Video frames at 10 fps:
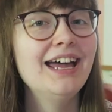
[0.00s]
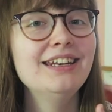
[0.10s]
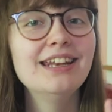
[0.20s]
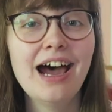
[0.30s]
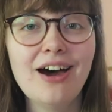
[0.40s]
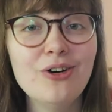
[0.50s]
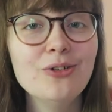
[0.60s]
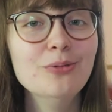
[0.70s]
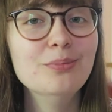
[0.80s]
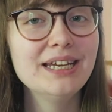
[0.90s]
and
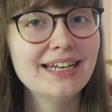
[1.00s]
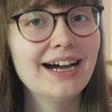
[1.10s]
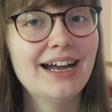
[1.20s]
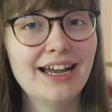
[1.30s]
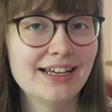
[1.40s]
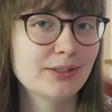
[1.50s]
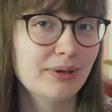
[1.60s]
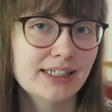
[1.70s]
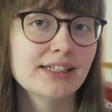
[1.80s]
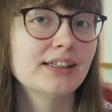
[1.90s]
now Mina has
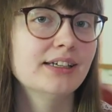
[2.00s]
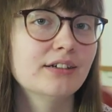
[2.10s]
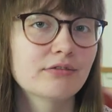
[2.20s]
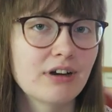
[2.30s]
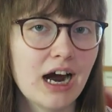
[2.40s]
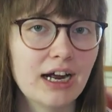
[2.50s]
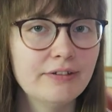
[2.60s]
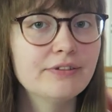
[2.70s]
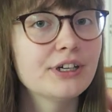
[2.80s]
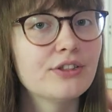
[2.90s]
basically
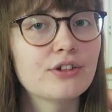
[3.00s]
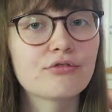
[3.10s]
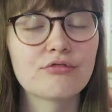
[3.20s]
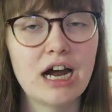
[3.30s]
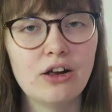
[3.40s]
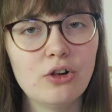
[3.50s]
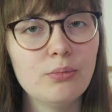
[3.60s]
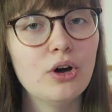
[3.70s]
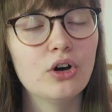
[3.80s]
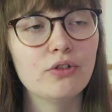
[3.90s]
arrived in the
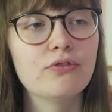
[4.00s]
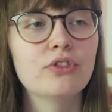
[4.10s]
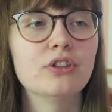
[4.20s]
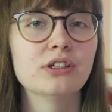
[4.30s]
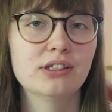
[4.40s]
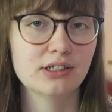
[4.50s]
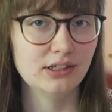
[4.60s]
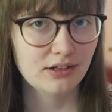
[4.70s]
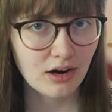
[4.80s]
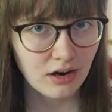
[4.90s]
realm of the
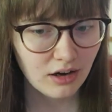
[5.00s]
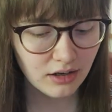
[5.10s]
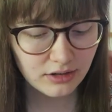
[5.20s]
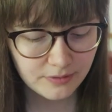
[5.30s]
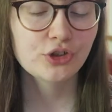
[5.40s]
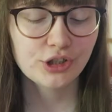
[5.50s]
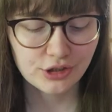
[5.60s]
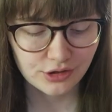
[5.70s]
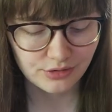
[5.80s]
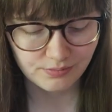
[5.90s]
sea god.
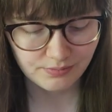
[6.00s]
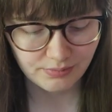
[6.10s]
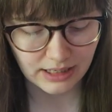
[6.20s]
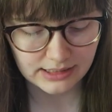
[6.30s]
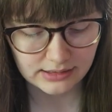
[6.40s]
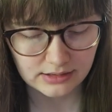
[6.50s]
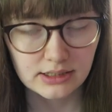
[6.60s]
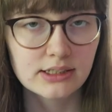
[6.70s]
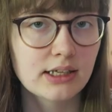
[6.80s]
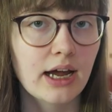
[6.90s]
She's
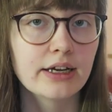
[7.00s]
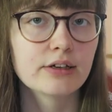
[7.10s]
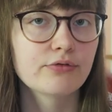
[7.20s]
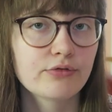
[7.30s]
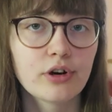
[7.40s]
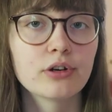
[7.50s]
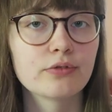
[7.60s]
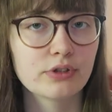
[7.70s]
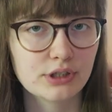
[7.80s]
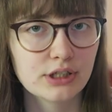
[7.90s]
basically standing in front
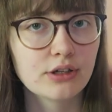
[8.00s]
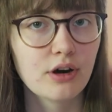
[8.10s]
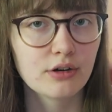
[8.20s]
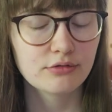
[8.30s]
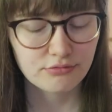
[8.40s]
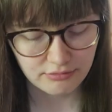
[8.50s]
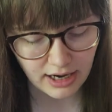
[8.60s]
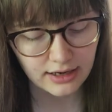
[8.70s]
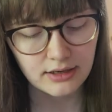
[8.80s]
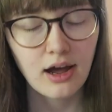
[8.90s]
of the sea god
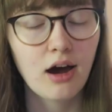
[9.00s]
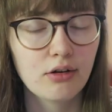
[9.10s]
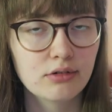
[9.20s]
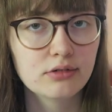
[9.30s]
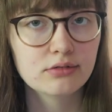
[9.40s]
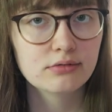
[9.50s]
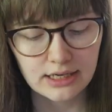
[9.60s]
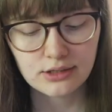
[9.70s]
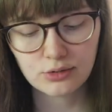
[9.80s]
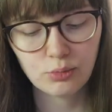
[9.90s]
right now.
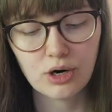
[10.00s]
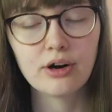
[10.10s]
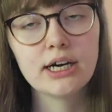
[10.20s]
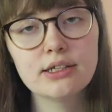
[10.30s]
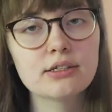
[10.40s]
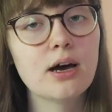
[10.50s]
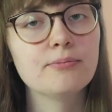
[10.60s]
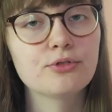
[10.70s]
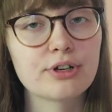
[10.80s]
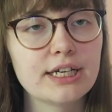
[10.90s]
That's where I
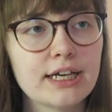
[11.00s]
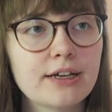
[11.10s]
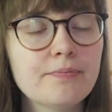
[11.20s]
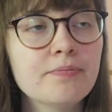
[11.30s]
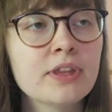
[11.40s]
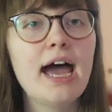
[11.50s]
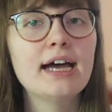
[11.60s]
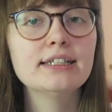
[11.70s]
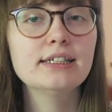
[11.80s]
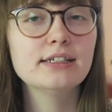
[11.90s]
stopped reading.
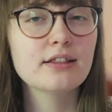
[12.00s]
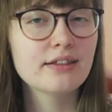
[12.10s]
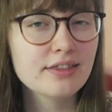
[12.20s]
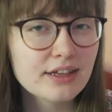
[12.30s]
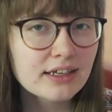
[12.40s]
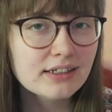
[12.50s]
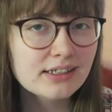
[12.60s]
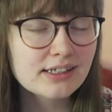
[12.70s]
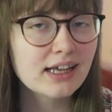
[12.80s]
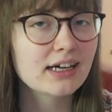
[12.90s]
And the thing
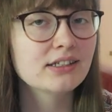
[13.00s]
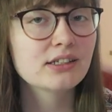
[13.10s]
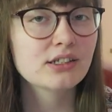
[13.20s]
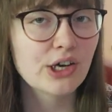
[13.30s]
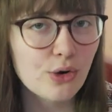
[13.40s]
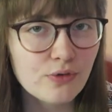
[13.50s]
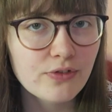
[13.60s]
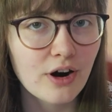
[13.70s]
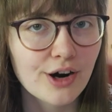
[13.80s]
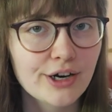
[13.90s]
is that so
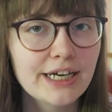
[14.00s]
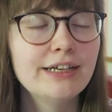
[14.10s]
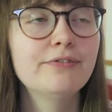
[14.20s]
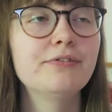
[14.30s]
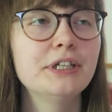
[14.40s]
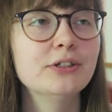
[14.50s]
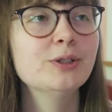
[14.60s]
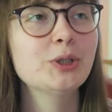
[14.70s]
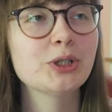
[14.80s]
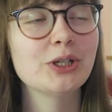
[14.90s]
far it
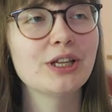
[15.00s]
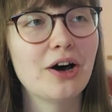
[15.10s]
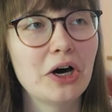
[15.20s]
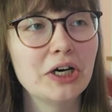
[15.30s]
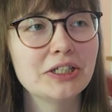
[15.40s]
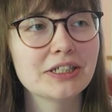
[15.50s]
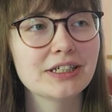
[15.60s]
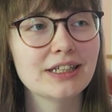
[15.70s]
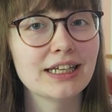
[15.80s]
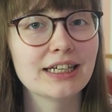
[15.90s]
feels a lot
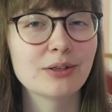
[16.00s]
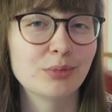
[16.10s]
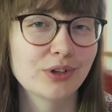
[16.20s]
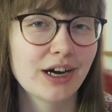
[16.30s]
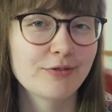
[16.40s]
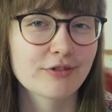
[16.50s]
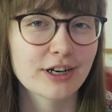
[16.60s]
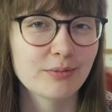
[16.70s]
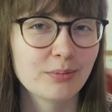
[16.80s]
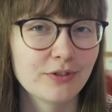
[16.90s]
like a book I've
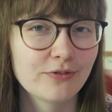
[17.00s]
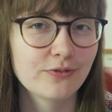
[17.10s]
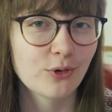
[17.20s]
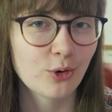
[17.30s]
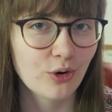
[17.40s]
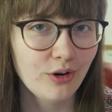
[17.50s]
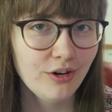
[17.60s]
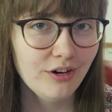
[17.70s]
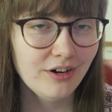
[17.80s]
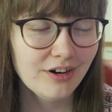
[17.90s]
read
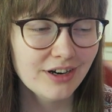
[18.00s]
before